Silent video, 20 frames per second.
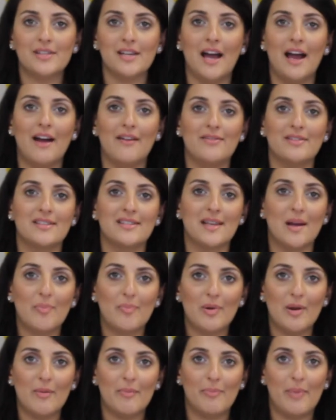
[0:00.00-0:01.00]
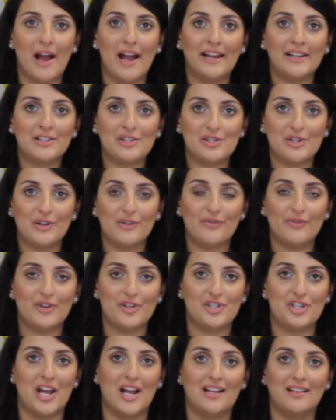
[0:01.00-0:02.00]
to have a separate binder for
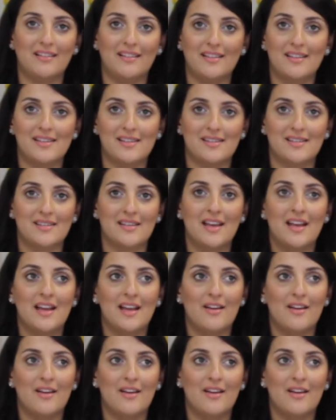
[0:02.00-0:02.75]
checklists